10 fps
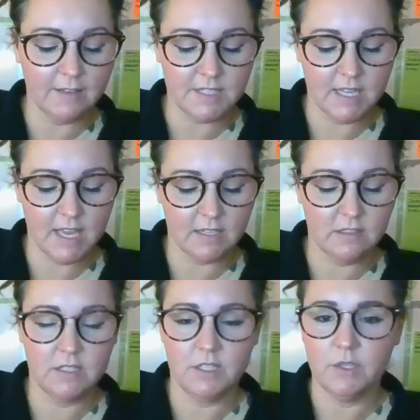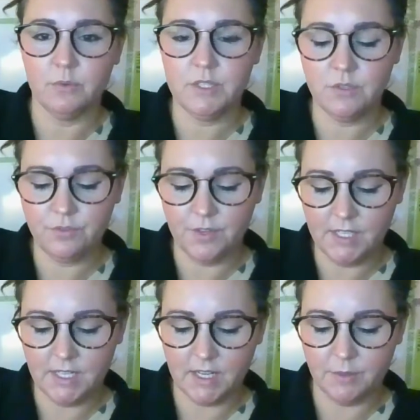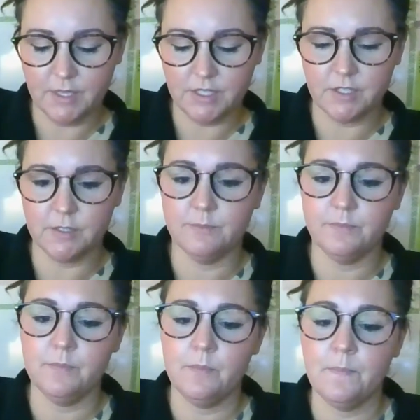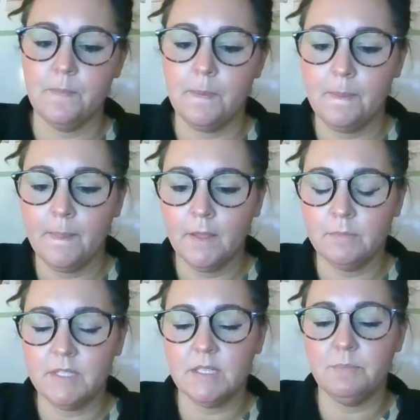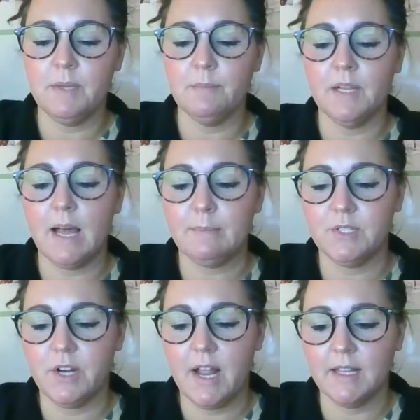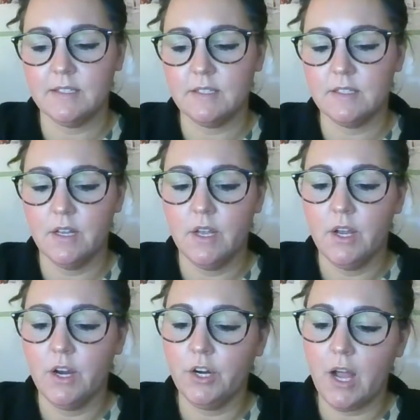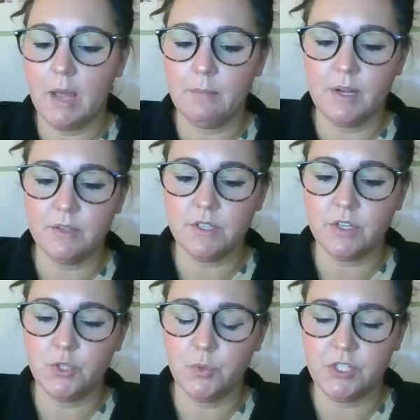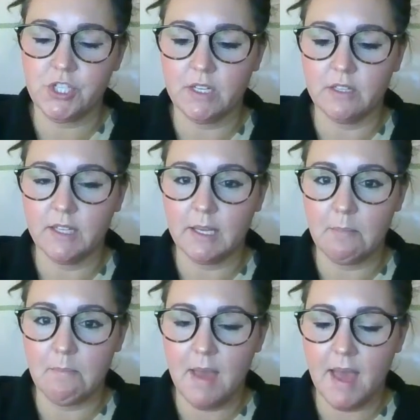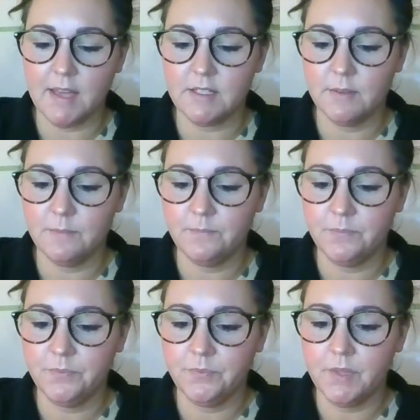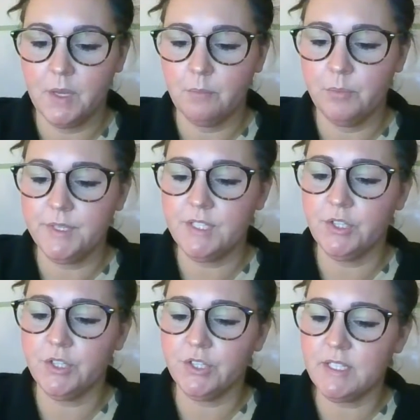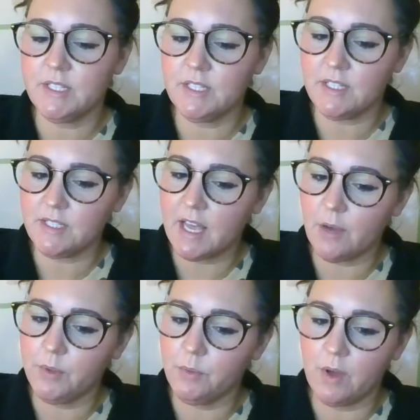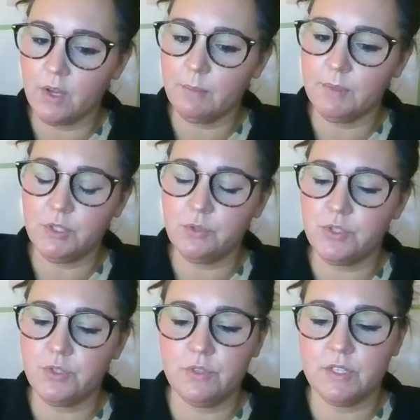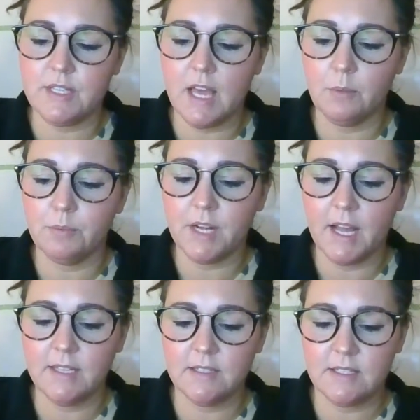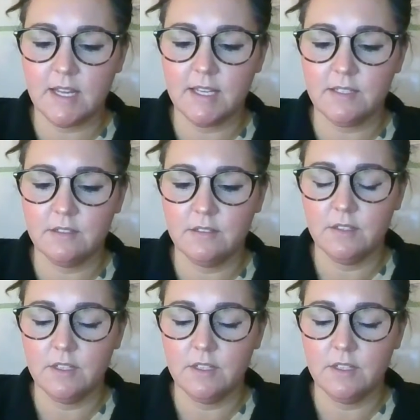laughs again. What's so funny, I wonder? Mrs. Beam claps her hands. Her eyebrows are twitching like mad. Boys and girls, is this how we welcome a new student to Albert Einstein?